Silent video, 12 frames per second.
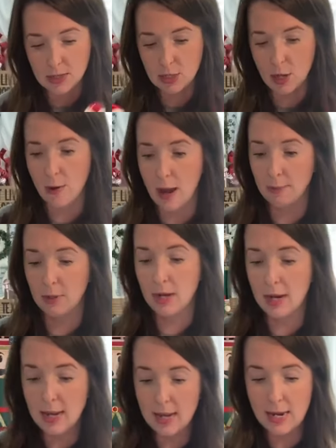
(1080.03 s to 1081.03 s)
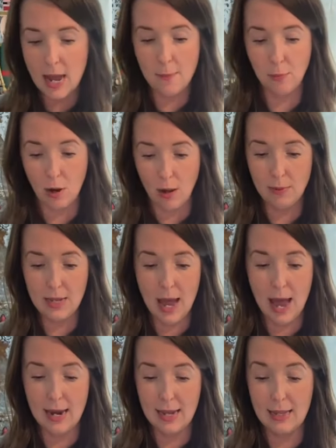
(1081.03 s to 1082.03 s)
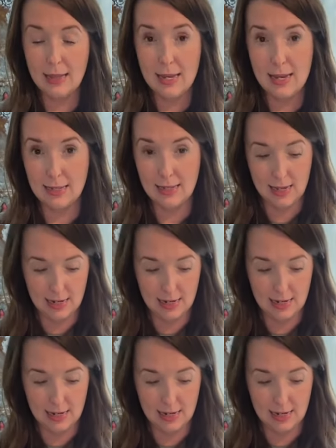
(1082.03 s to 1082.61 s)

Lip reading: So I'm going to end up probably adding these